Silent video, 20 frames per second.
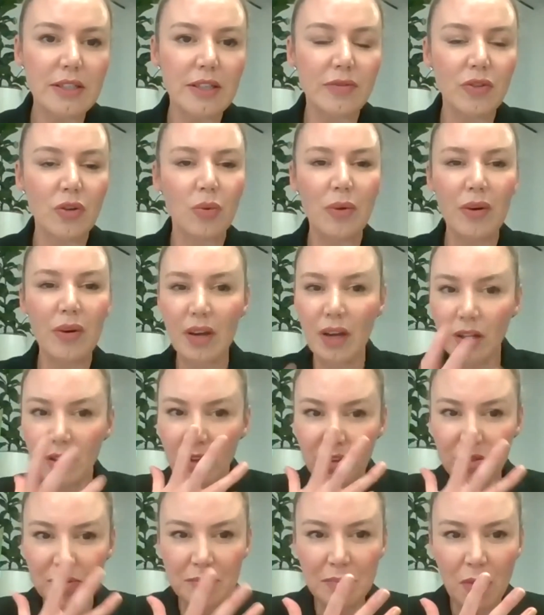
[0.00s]
If you're wearing a
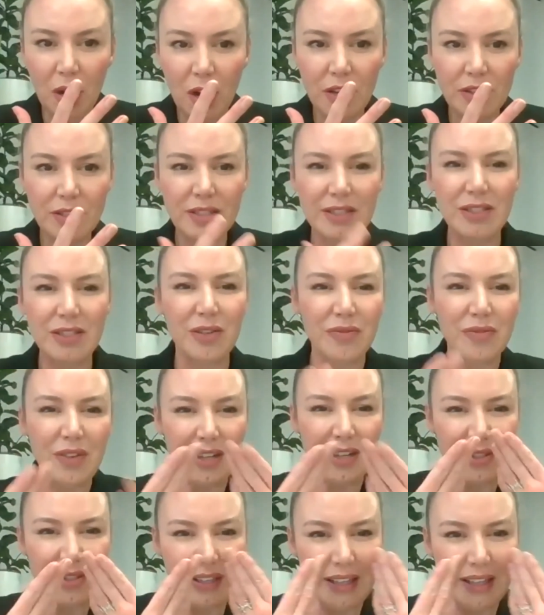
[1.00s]
lot of masks, you
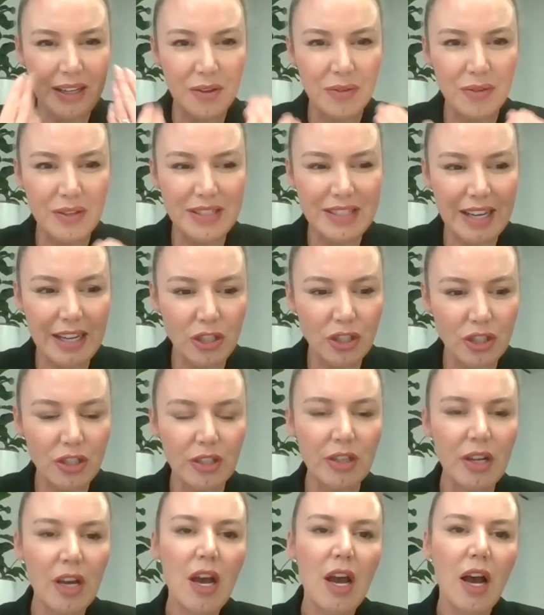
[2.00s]
find you're getting
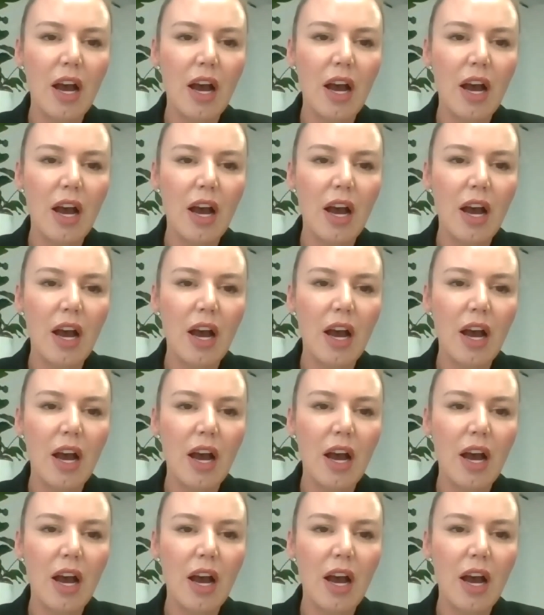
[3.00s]
irritation.